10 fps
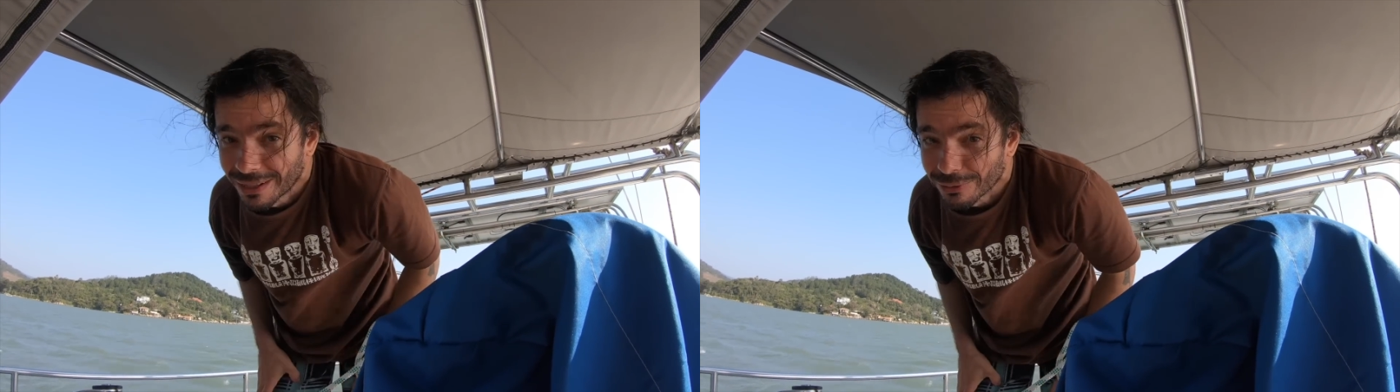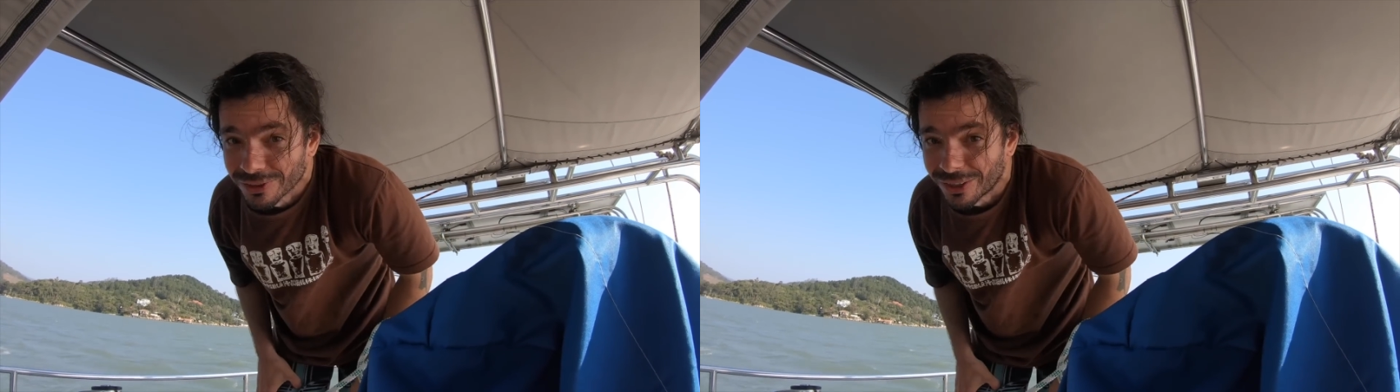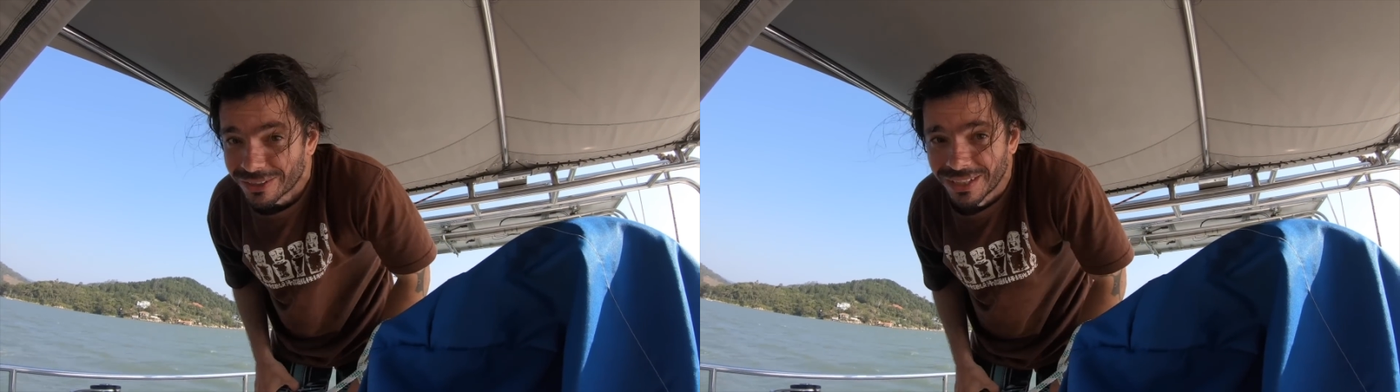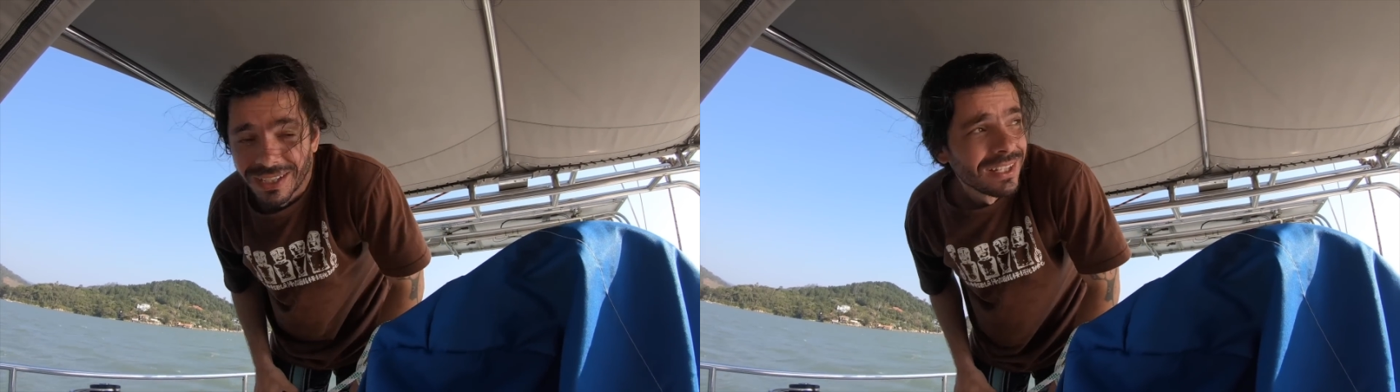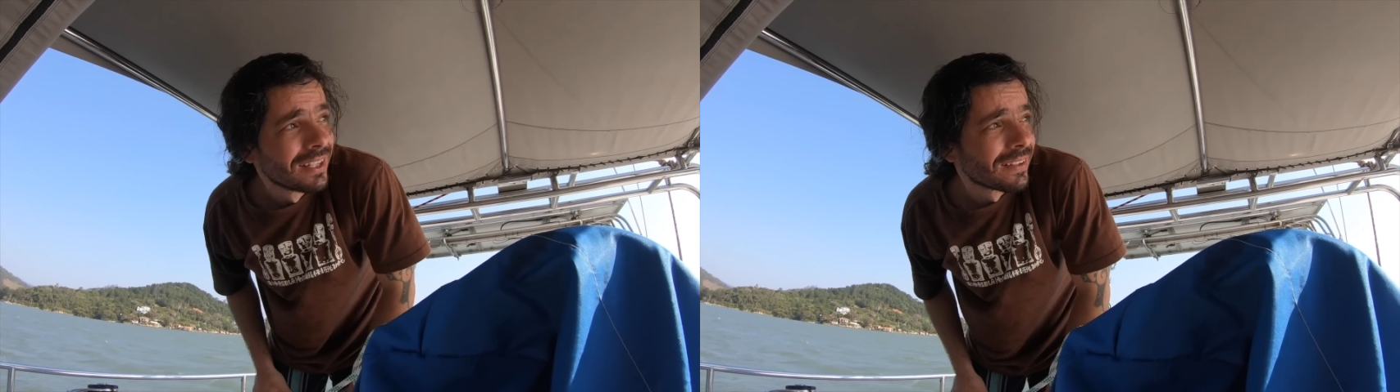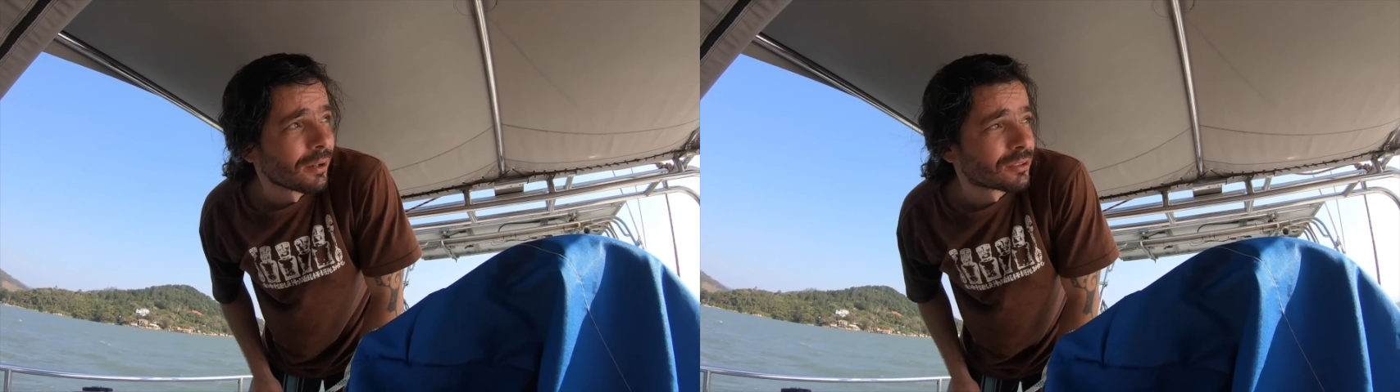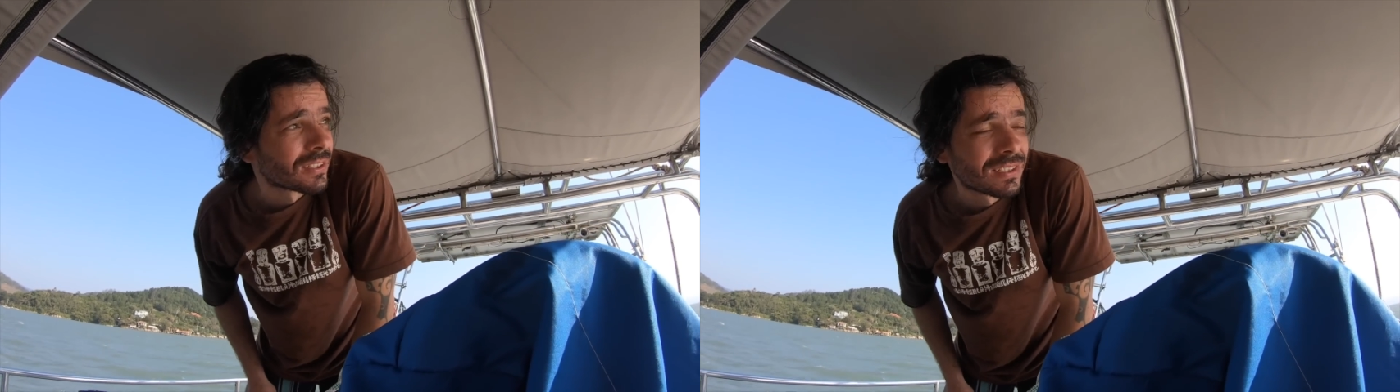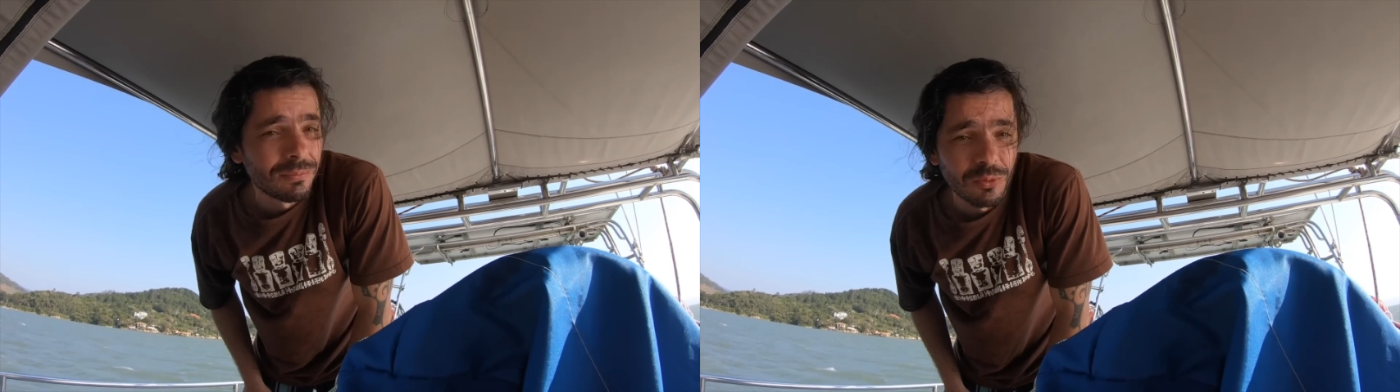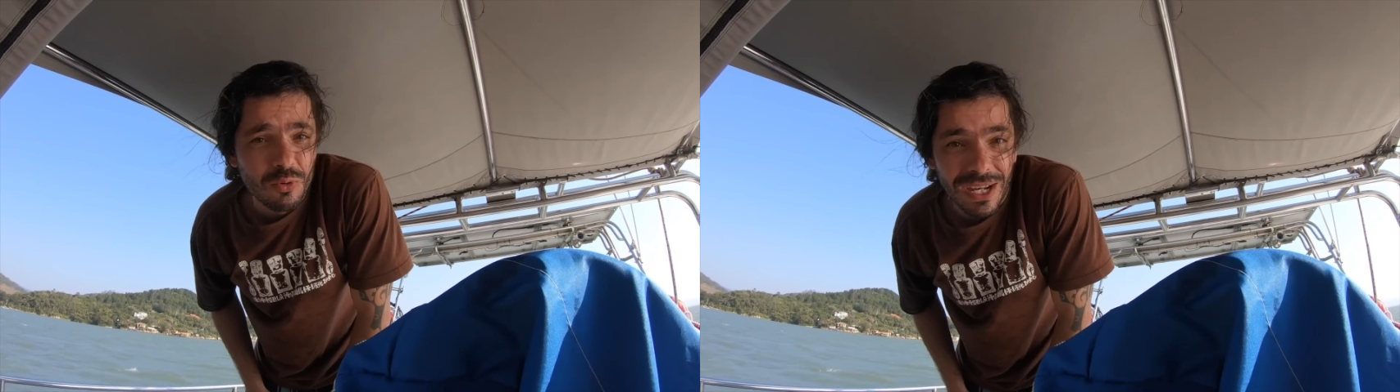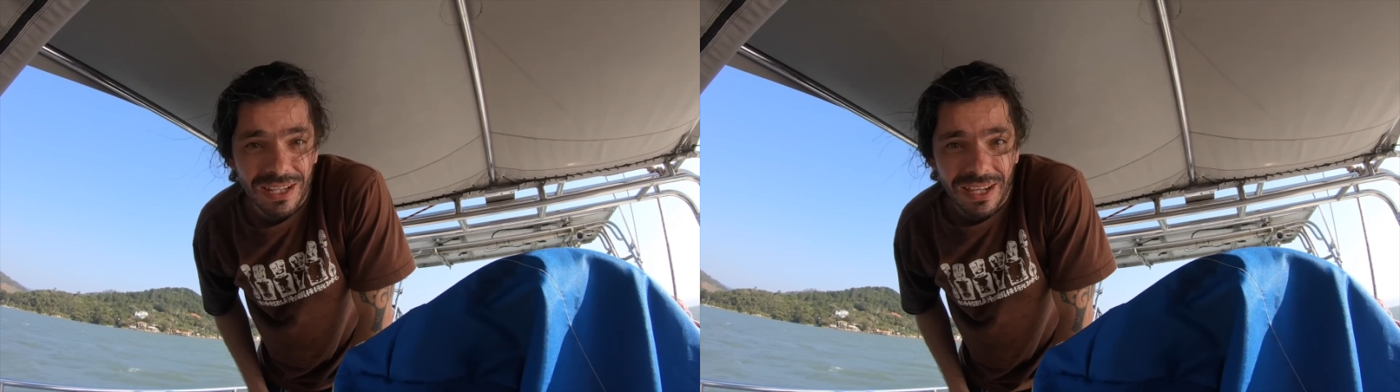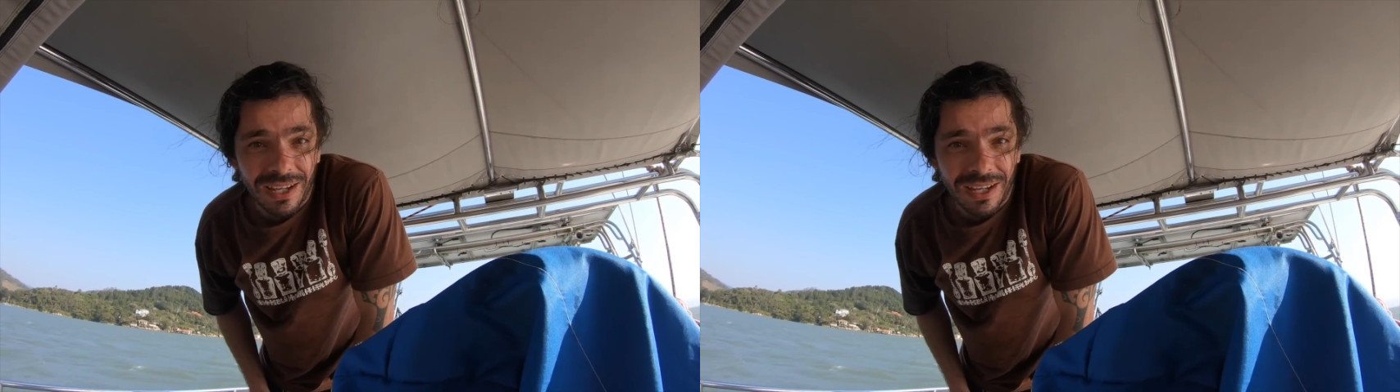that was not that was just him dragging the